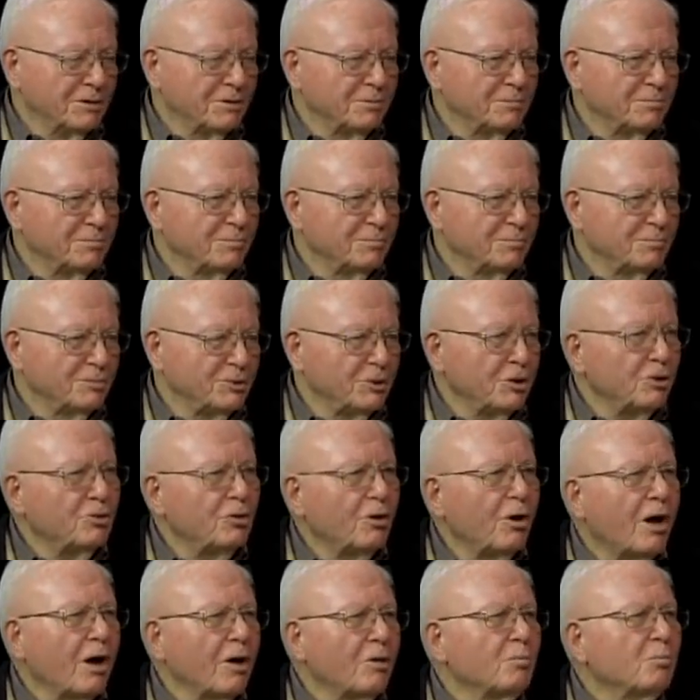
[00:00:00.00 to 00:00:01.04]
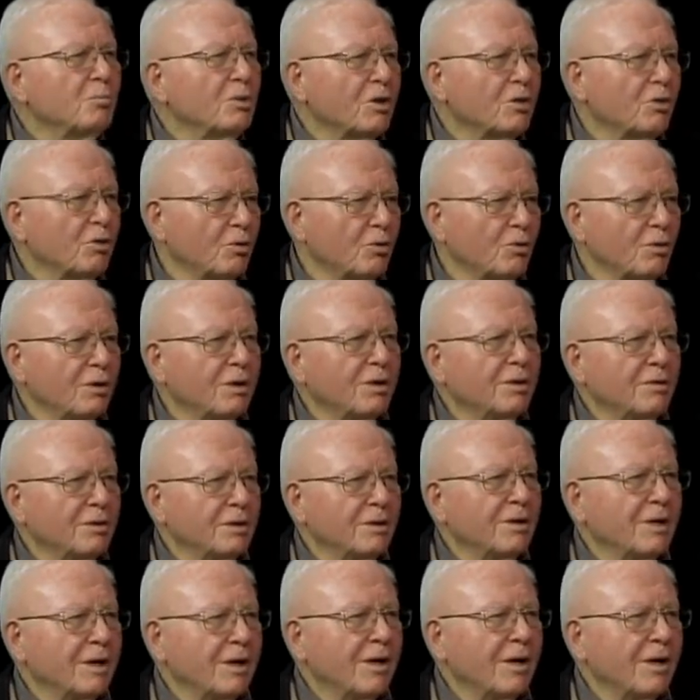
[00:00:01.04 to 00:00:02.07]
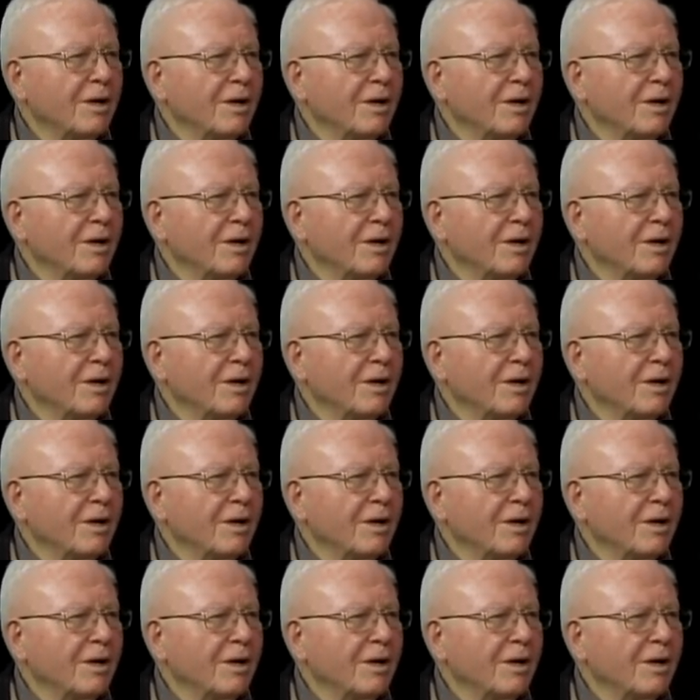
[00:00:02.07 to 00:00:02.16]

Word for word: Mm -hmm. She taught in Methuen, yeah.